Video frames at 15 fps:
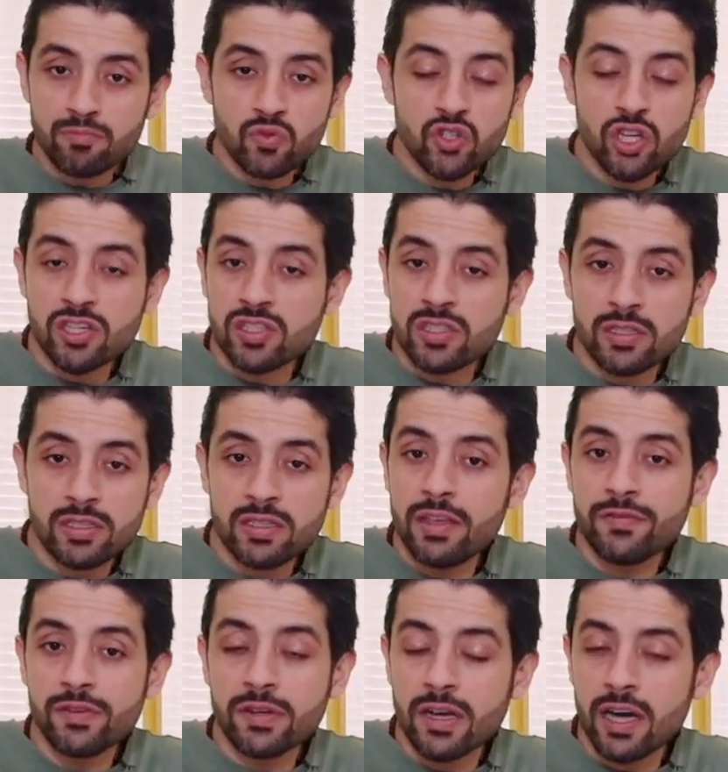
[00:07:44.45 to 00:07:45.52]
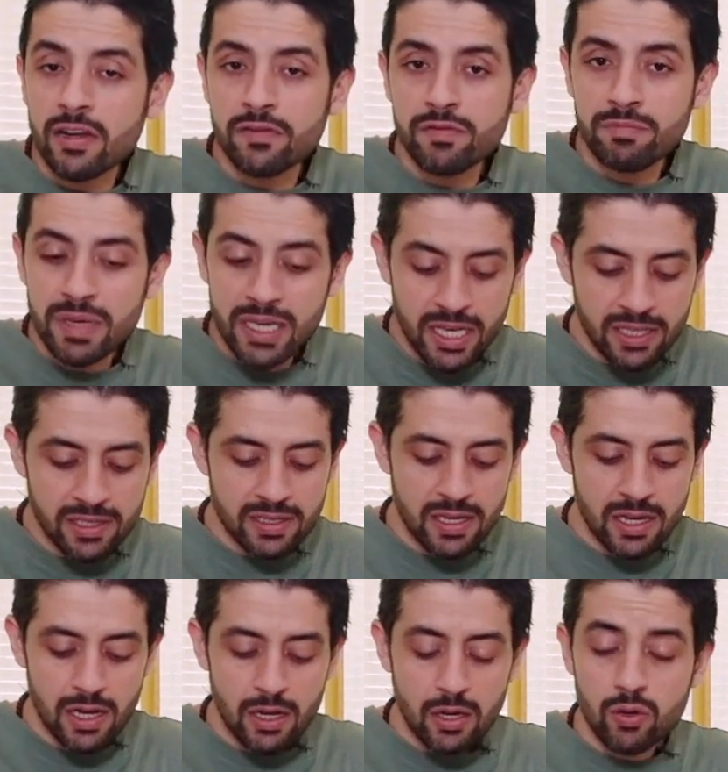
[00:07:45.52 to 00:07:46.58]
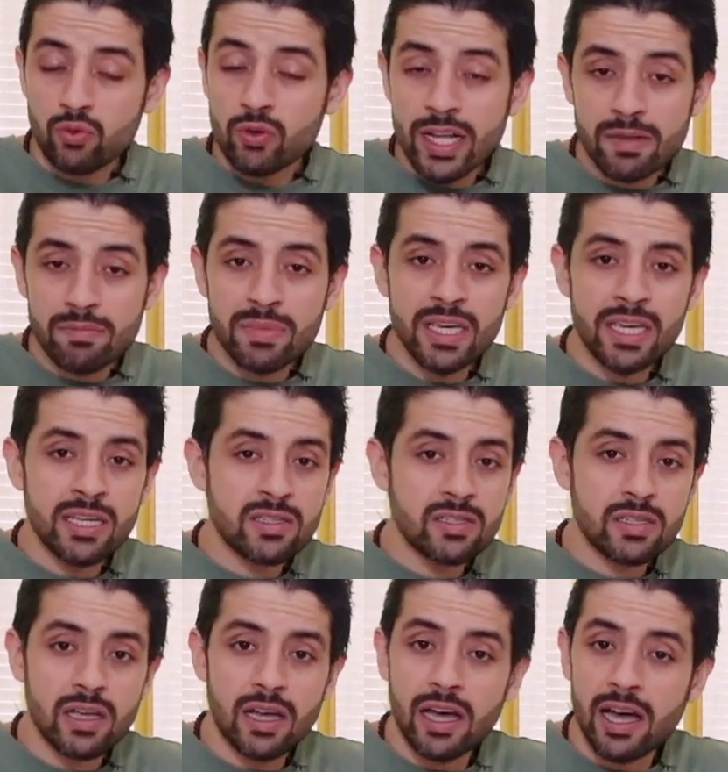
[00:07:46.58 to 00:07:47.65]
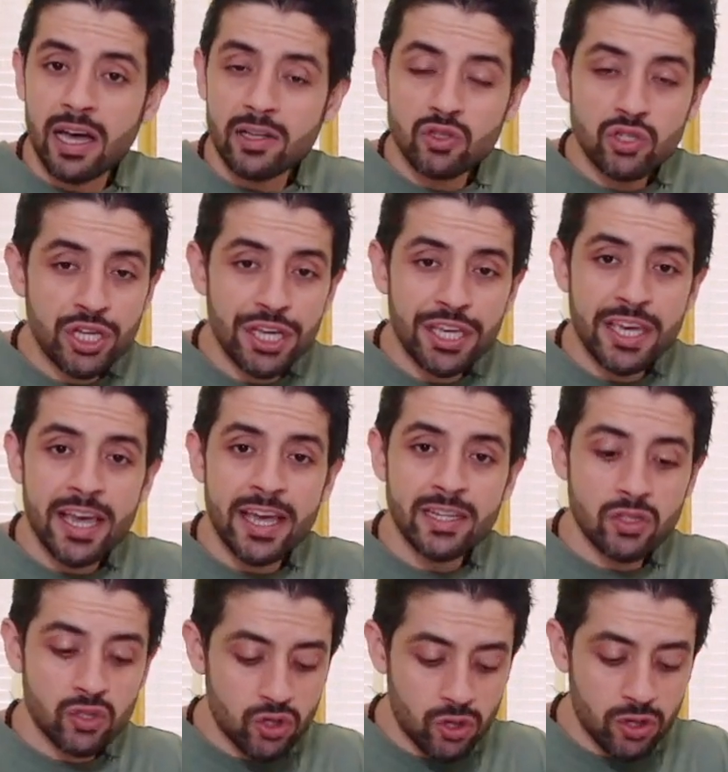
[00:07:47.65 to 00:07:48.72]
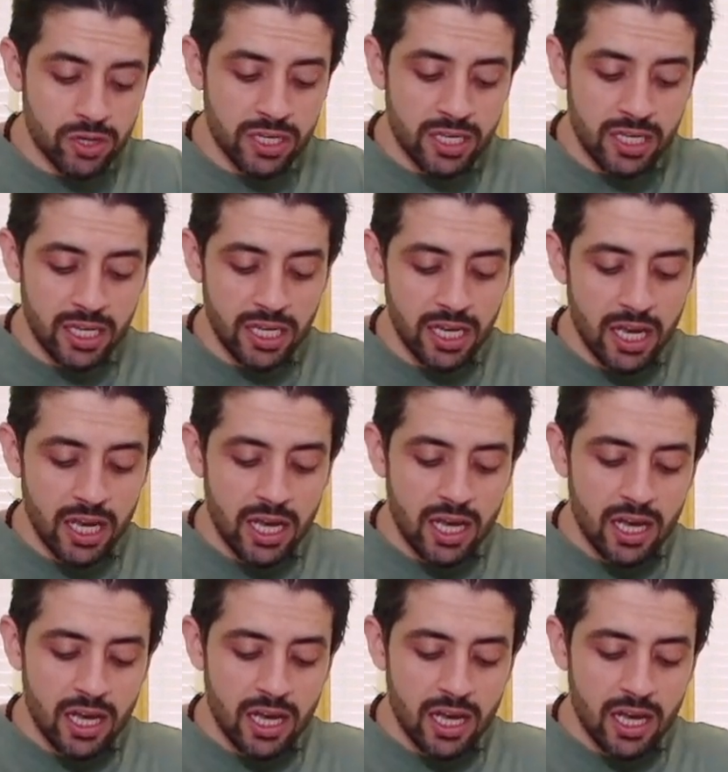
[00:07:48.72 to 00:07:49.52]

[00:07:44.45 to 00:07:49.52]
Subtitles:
just different kind of meats, red meat, chicken, turkey.